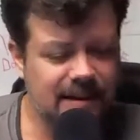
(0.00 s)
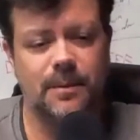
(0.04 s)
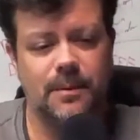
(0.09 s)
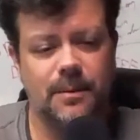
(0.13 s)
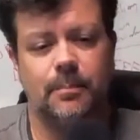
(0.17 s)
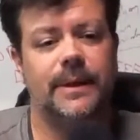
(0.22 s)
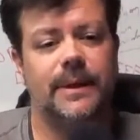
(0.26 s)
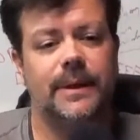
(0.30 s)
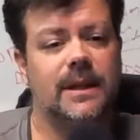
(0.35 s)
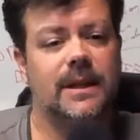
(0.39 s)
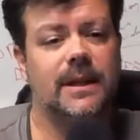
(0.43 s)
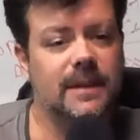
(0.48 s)
the
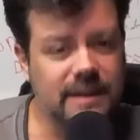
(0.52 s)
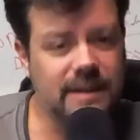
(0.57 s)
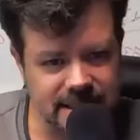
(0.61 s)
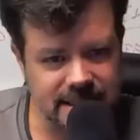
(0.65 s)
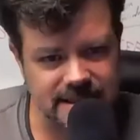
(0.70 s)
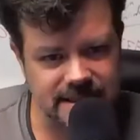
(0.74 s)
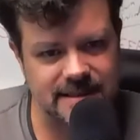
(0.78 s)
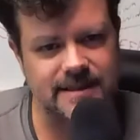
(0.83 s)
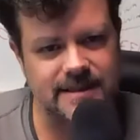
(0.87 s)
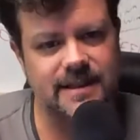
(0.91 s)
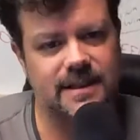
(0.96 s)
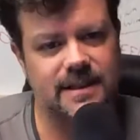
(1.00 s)

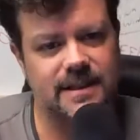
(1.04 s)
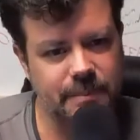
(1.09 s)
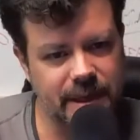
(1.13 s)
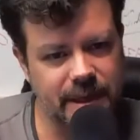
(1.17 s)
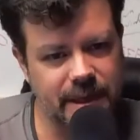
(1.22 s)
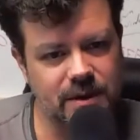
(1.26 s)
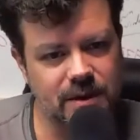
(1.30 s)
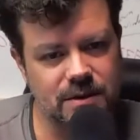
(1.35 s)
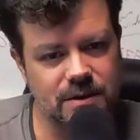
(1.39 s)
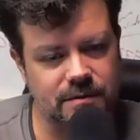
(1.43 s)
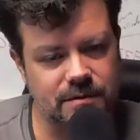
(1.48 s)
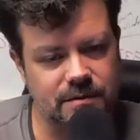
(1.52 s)
buildings that the
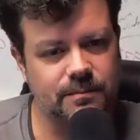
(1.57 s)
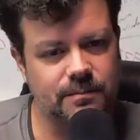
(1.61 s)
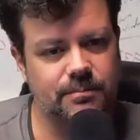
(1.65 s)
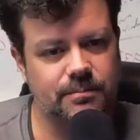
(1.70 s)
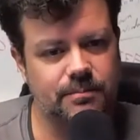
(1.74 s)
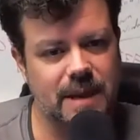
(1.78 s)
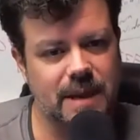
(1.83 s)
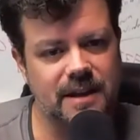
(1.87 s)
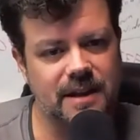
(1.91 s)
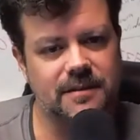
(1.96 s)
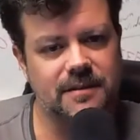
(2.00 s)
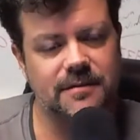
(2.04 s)
Pinot's
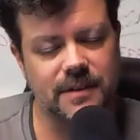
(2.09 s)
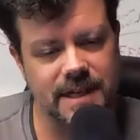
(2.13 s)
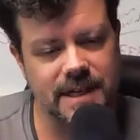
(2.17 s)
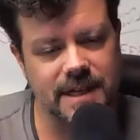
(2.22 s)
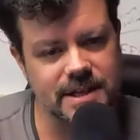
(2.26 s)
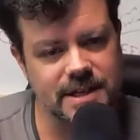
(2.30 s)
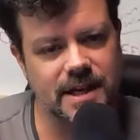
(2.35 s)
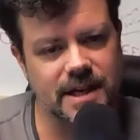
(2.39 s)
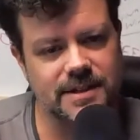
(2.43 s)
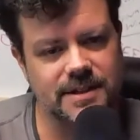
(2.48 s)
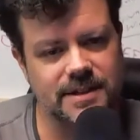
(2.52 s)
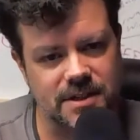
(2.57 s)
Palette
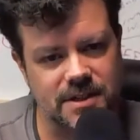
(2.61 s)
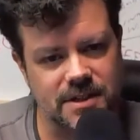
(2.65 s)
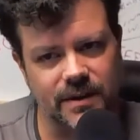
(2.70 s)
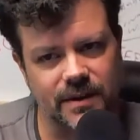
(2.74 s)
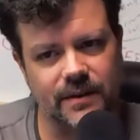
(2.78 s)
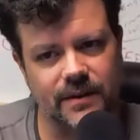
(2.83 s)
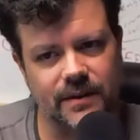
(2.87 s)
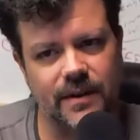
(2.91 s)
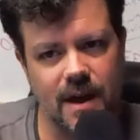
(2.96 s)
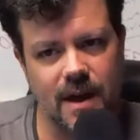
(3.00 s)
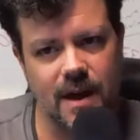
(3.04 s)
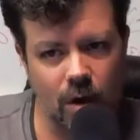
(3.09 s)
franchises are in,
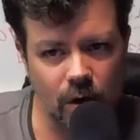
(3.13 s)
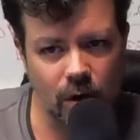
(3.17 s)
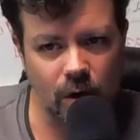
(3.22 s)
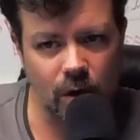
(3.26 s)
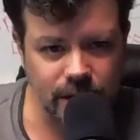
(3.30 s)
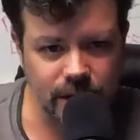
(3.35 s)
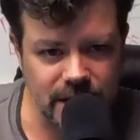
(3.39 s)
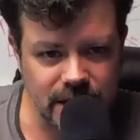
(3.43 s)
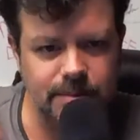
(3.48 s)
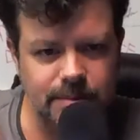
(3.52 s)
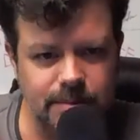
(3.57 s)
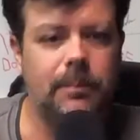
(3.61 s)
right? All
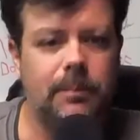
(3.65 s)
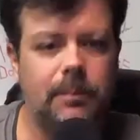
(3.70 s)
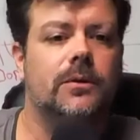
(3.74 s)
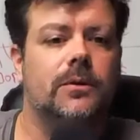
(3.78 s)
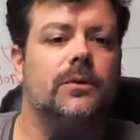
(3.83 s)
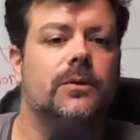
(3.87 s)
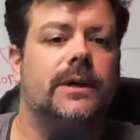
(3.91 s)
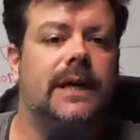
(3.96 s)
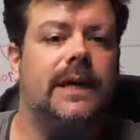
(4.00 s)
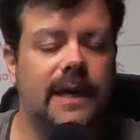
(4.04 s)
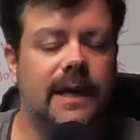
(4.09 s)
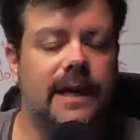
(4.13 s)
these people are
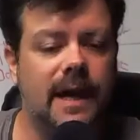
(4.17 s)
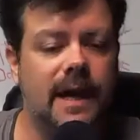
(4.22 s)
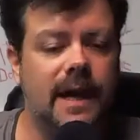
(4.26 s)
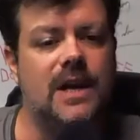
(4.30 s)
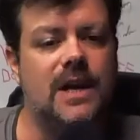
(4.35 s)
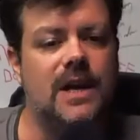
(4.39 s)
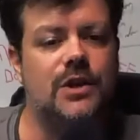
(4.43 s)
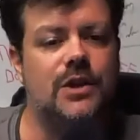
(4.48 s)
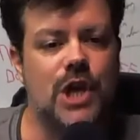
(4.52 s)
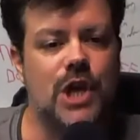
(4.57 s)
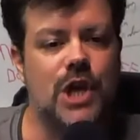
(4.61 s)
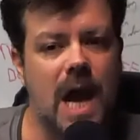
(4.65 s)
getting
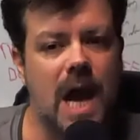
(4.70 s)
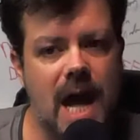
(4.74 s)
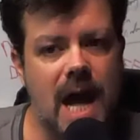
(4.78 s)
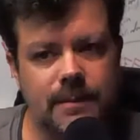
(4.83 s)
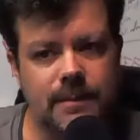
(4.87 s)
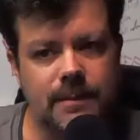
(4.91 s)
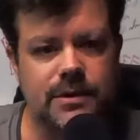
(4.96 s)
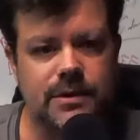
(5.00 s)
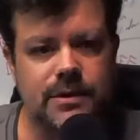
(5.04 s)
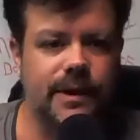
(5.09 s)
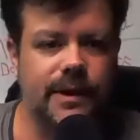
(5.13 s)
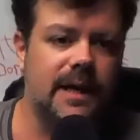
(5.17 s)

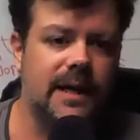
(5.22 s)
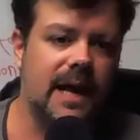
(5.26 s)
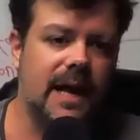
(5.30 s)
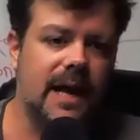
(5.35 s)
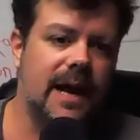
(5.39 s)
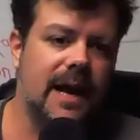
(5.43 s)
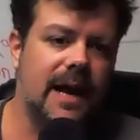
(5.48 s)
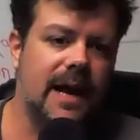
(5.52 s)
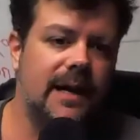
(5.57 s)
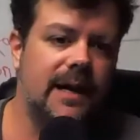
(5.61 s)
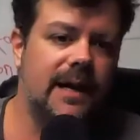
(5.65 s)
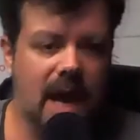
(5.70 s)
jobs. They're getting
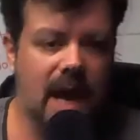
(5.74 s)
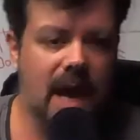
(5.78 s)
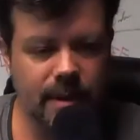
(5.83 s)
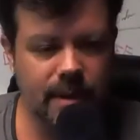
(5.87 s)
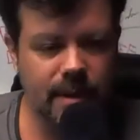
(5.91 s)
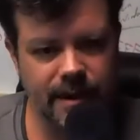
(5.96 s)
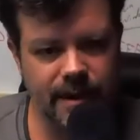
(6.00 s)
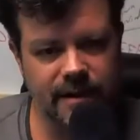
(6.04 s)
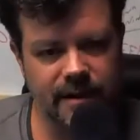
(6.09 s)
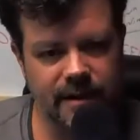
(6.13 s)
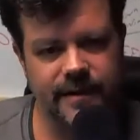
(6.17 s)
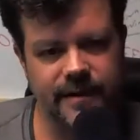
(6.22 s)
economic
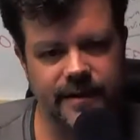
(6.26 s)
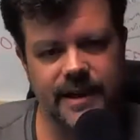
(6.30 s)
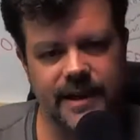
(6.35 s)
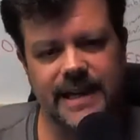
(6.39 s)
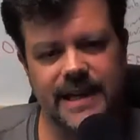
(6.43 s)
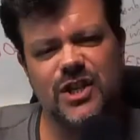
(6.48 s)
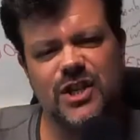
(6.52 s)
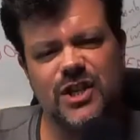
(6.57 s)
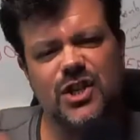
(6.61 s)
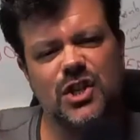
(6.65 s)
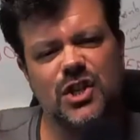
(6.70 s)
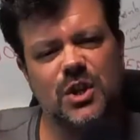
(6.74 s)
benefit. It
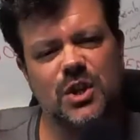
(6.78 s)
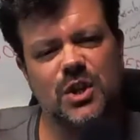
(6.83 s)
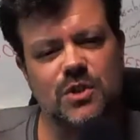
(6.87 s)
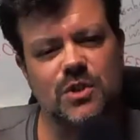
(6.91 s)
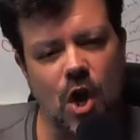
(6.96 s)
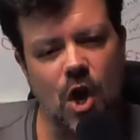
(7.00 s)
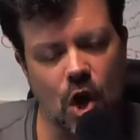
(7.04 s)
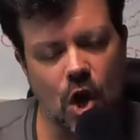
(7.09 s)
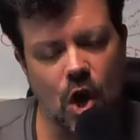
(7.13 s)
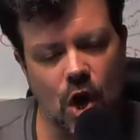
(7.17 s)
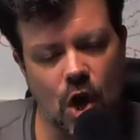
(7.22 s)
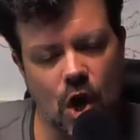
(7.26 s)
just goes
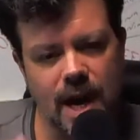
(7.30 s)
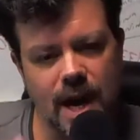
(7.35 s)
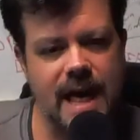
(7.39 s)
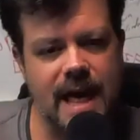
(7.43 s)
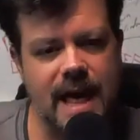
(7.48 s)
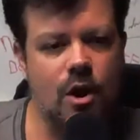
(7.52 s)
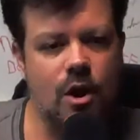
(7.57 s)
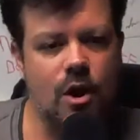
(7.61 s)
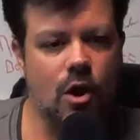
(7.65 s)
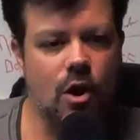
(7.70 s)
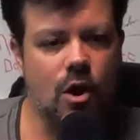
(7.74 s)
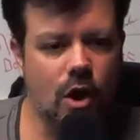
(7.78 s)
on and
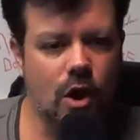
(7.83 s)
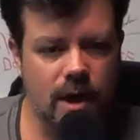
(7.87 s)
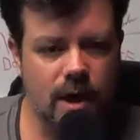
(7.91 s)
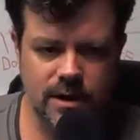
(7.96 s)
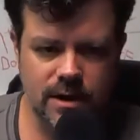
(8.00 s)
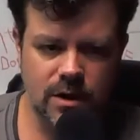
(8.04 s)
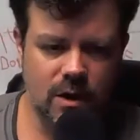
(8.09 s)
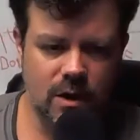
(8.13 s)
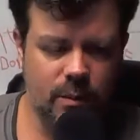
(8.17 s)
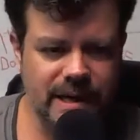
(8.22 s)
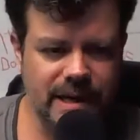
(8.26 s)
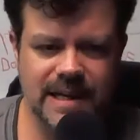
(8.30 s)
on and
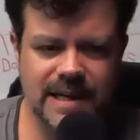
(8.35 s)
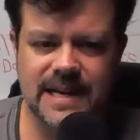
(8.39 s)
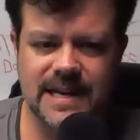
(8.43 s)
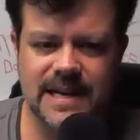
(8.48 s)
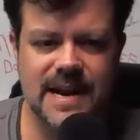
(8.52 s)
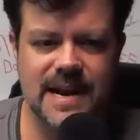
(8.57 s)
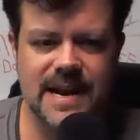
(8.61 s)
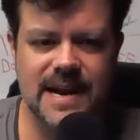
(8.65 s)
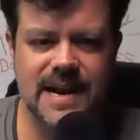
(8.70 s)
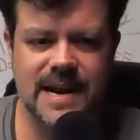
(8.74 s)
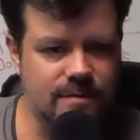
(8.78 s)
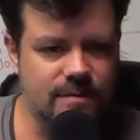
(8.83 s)
on. We could
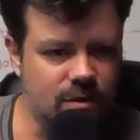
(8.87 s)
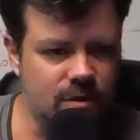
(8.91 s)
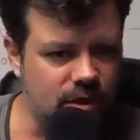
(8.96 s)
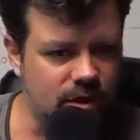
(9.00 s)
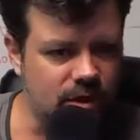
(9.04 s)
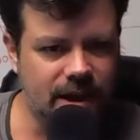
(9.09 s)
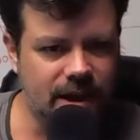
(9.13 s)
never